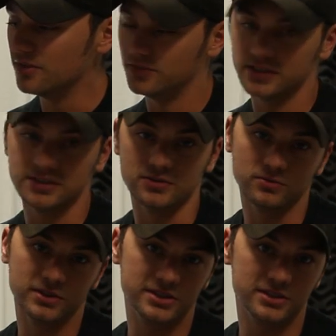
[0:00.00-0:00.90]
this is
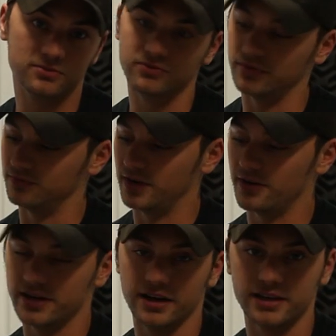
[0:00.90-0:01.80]
this is
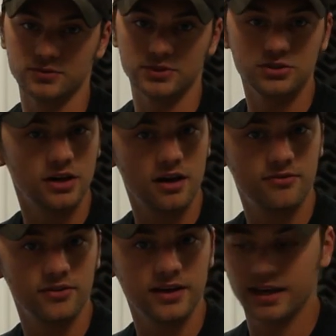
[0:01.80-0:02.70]
very nice. Once you cut off all the